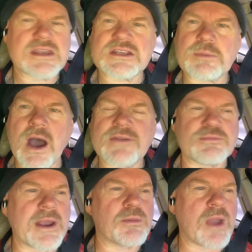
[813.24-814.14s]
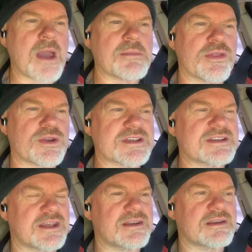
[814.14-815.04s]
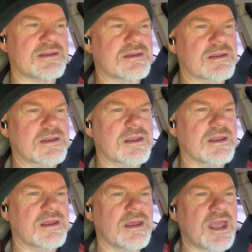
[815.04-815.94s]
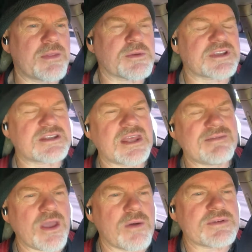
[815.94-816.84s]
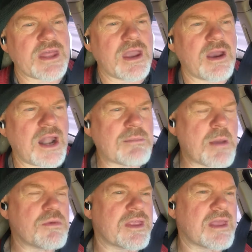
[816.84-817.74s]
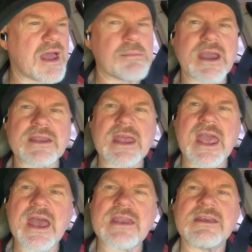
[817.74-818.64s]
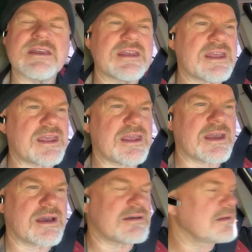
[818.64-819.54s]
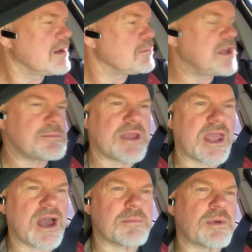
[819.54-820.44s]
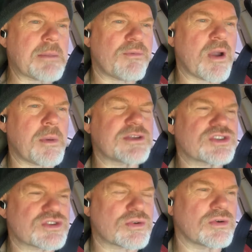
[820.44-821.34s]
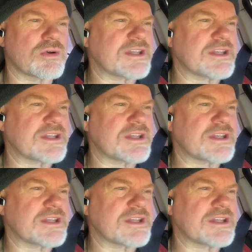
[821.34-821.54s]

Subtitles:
spot for my grandmother to sit. And there was a TV over there, and I remember the time my dad, he beat me up right before I went to school.